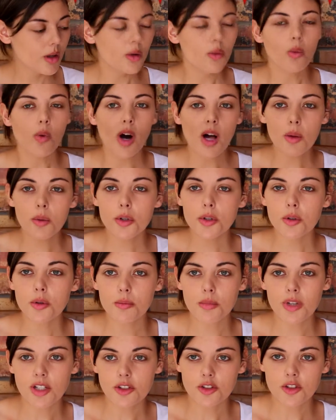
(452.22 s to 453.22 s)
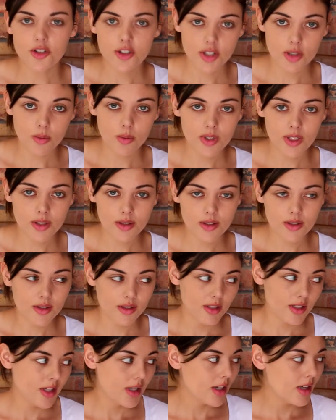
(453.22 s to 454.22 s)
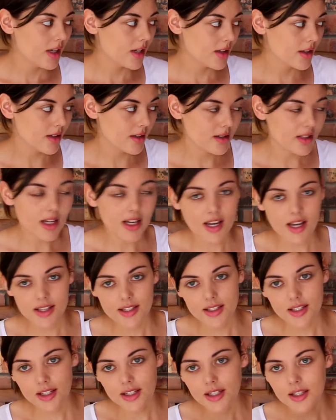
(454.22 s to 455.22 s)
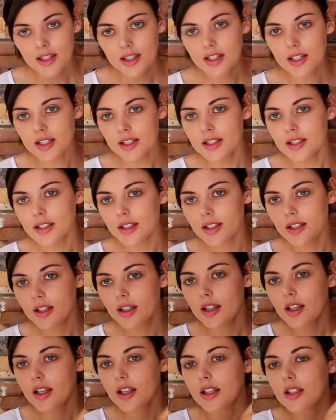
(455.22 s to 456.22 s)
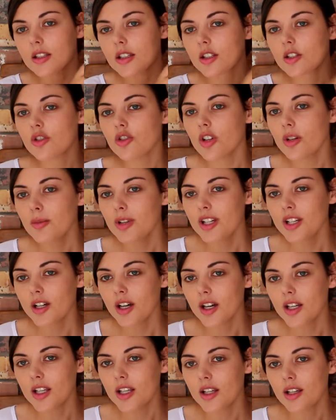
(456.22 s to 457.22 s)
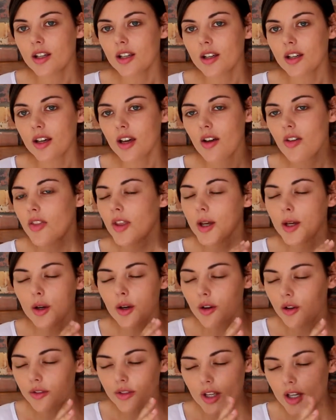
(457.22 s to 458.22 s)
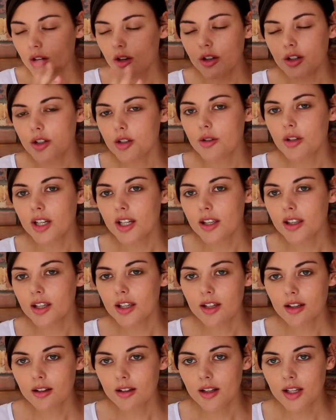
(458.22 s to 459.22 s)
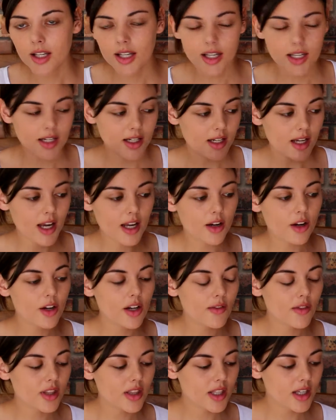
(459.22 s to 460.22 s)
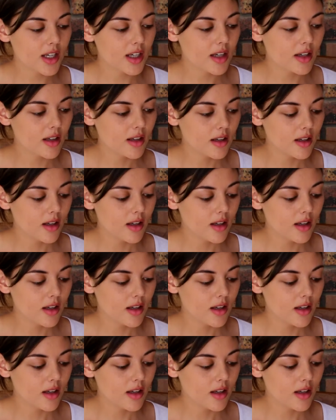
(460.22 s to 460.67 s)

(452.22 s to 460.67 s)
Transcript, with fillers: while we're talking about chinchilla wheels, because like I said, this is extremely tiny and they can't, they can't do anything in it. I don't even think